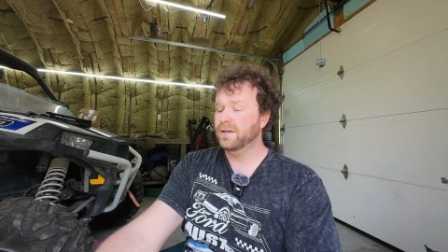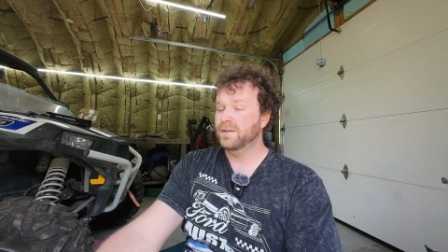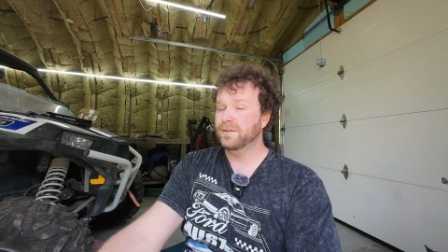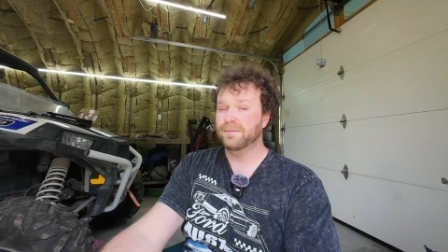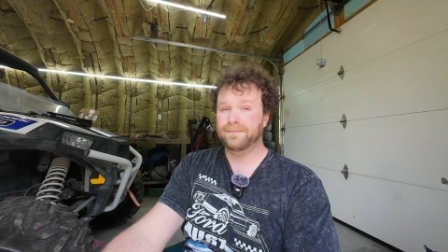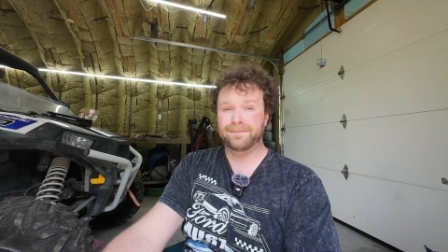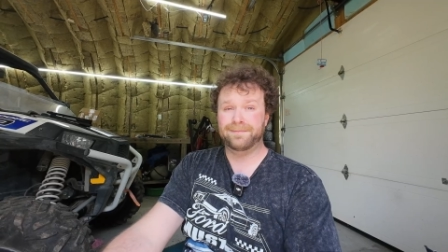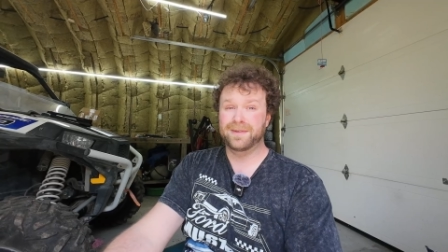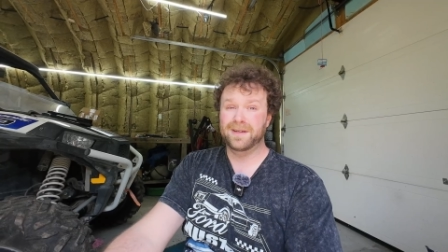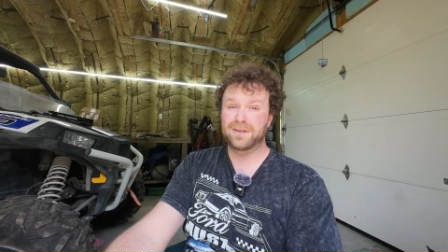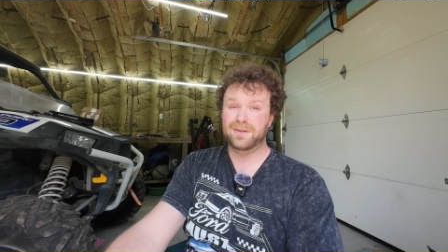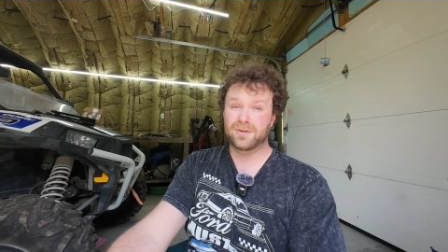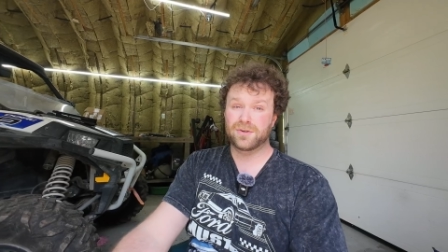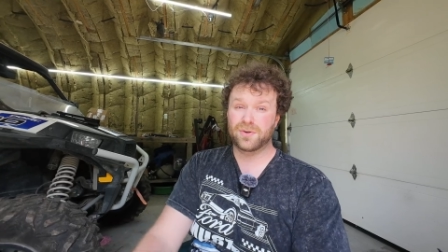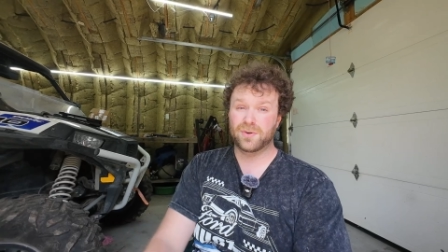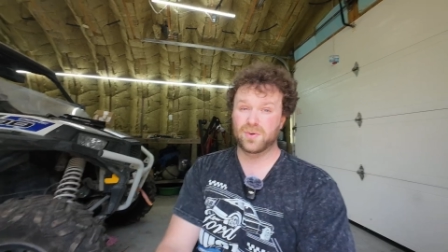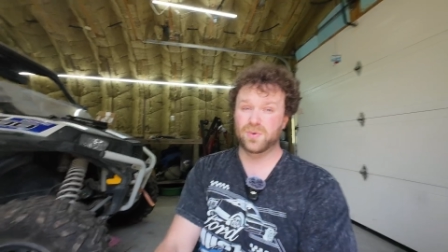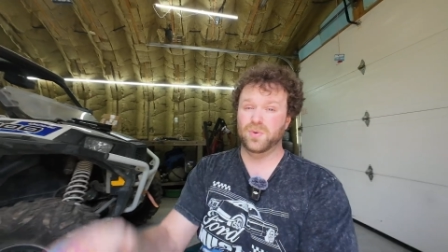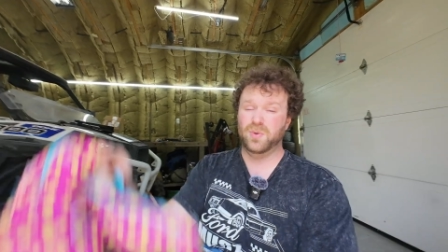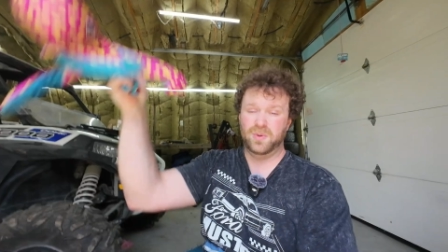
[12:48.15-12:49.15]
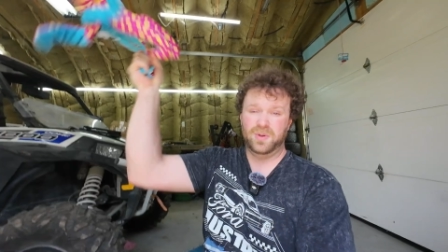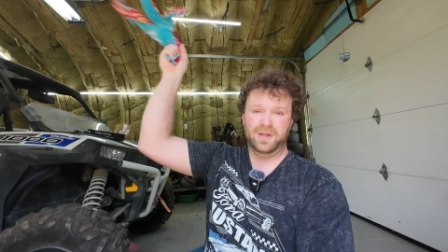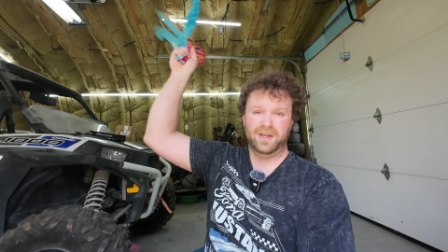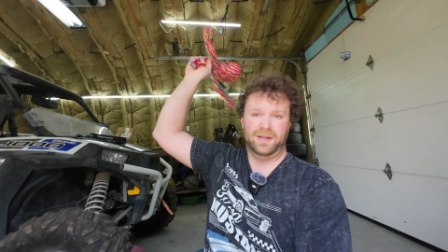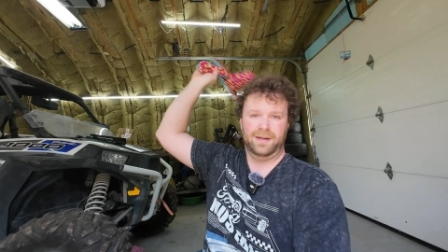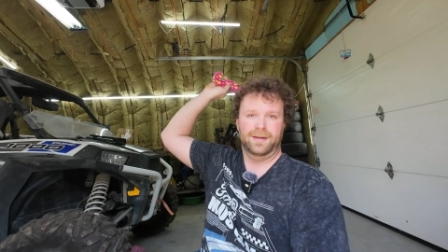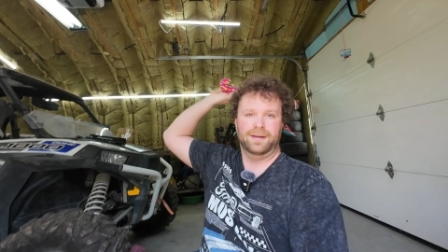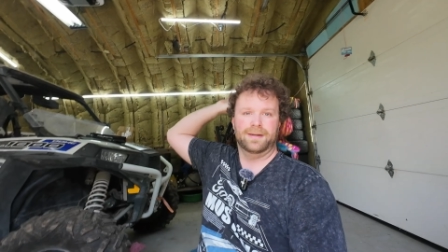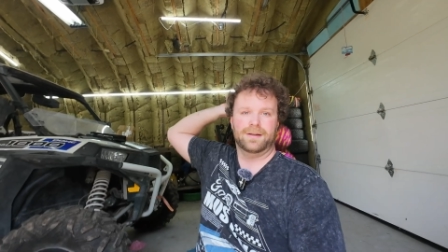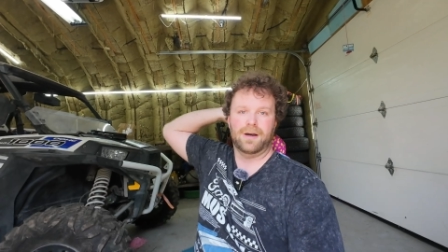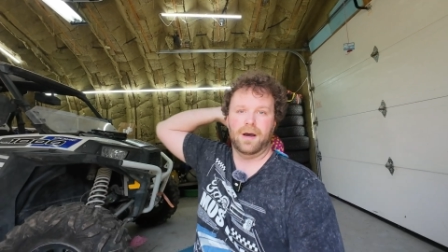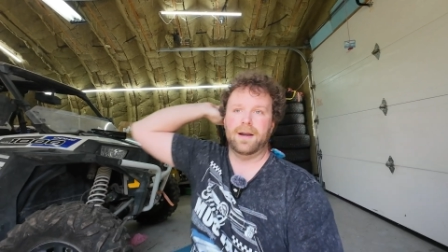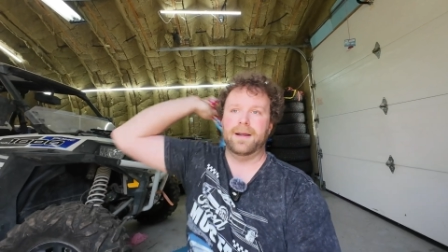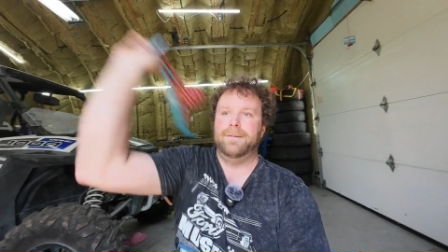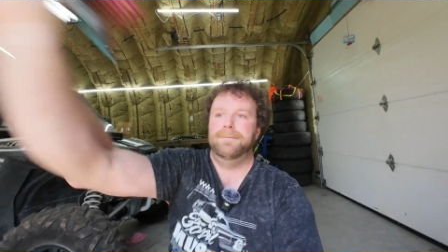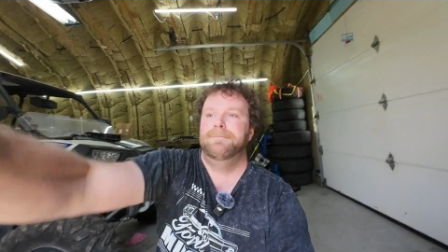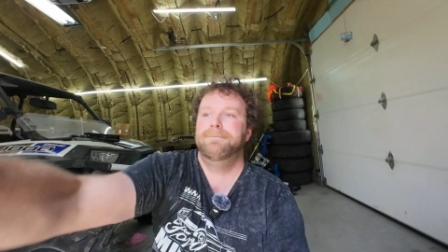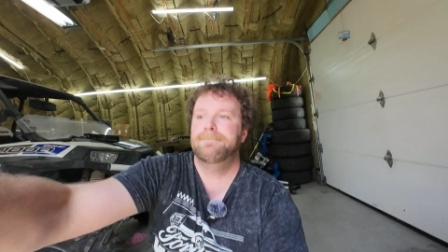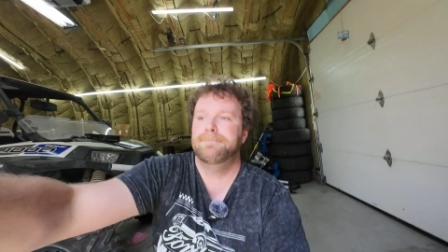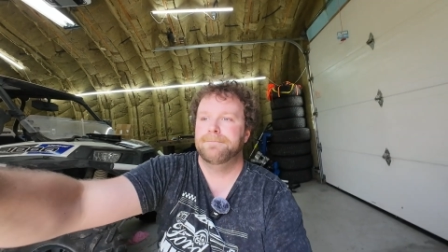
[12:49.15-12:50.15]
And it's true. Got
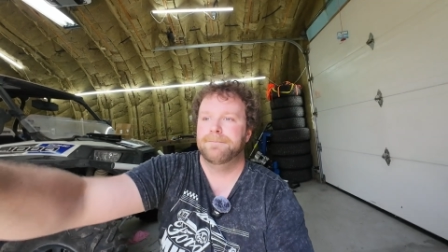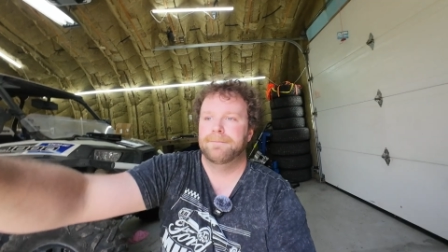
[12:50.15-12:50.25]
it.